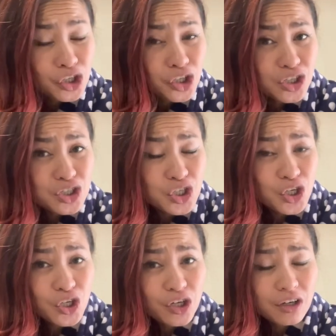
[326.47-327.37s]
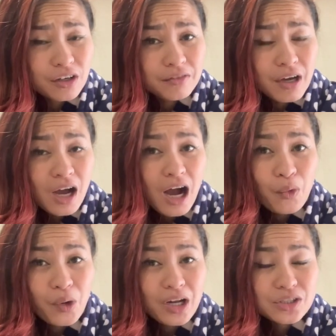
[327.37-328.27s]
YouTube,
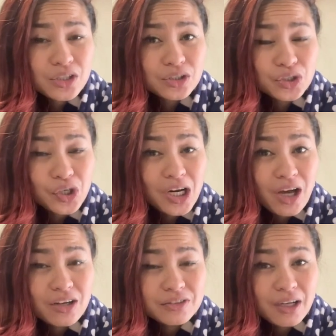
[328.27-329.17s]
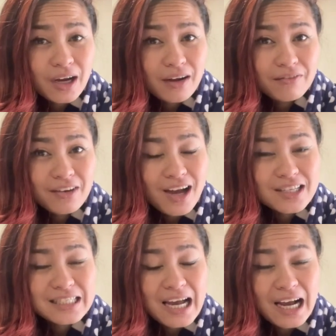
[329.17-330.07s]
Wilson Turlove's uh,
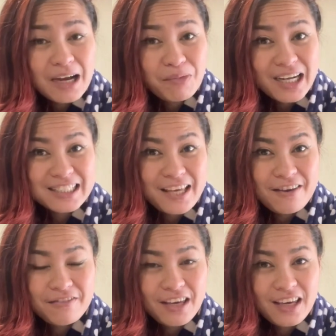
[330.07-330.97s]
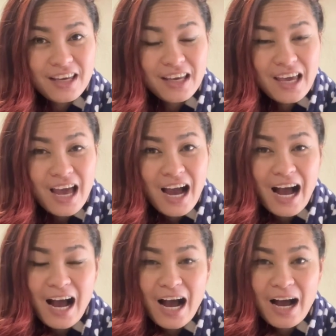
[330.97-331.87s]
Vlogs, Gagamrock TV,
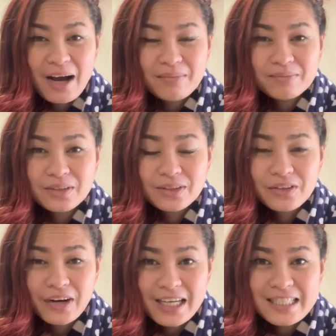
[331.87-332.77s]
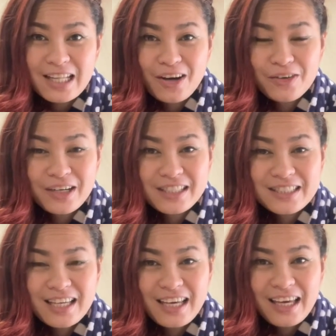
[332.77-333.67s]
um, Grace
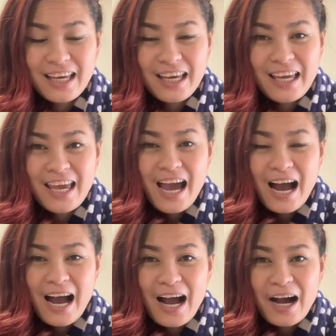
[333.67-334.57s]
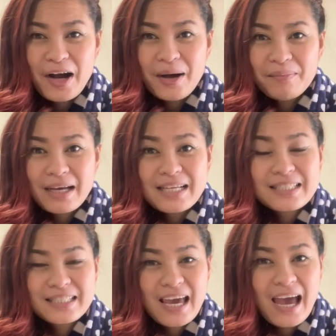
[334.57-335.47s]
Laurenti, um,
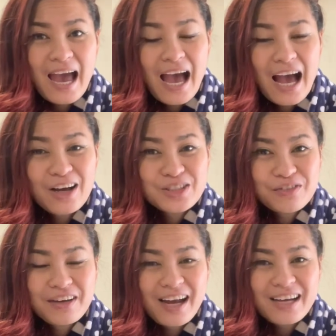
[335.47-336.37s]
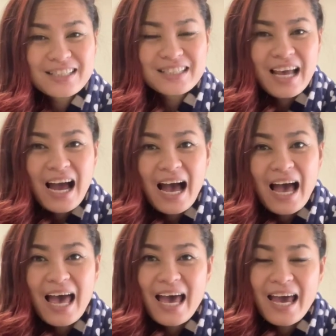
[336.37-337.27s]
as, yeah, House of Cacks,
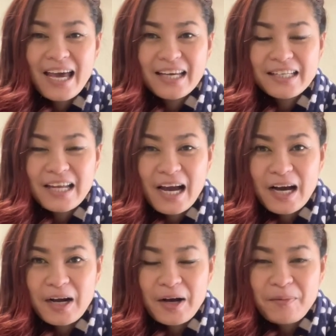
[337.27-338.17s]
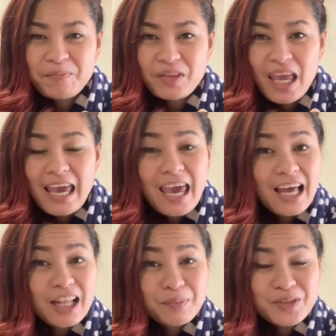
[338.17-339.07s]
and um,
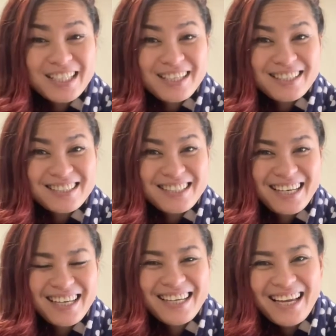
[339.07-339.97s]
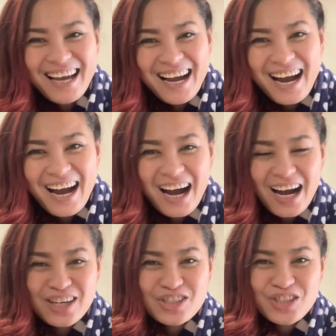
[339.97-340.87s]
El Presidente.
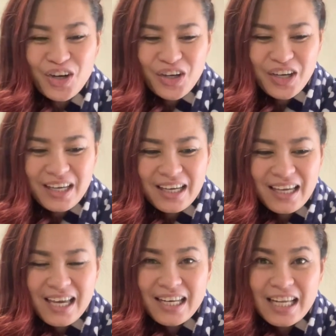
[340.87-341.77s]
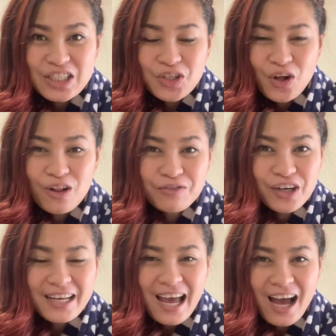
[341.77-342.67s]
Uh, so that's all
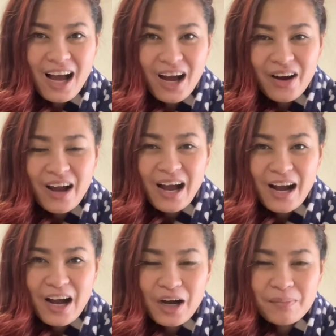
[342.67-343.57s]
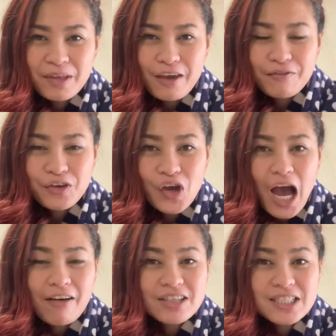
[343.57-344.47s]
for now. Um, if you
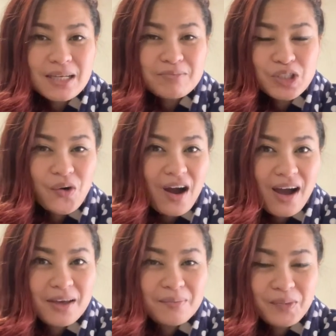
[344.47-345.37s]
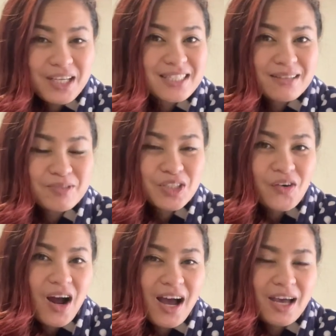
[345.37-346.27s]
haven't subscribed, please
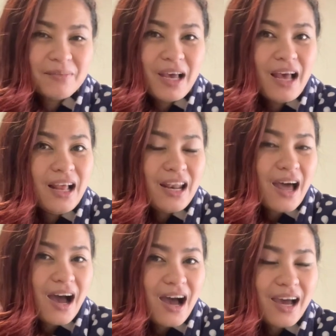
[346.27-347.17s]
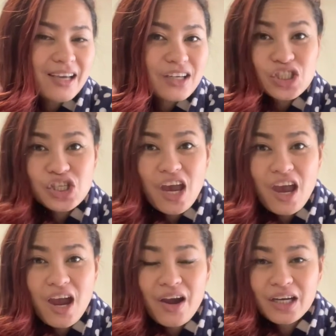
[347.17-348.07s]
subscribe, like,
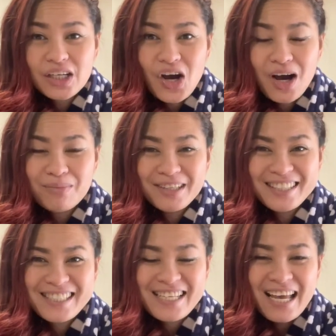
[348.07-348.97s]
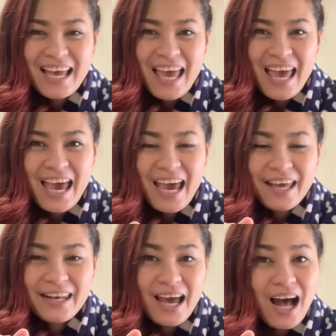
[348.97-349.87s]
share, and comment.
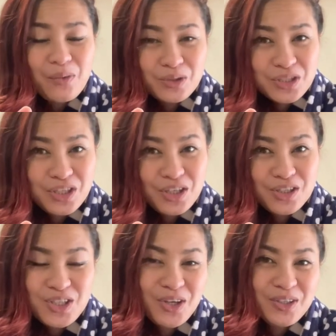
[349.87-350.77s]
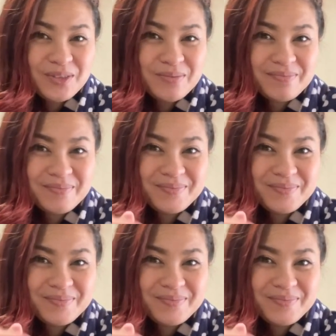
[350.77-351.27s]
And we'll see you soon.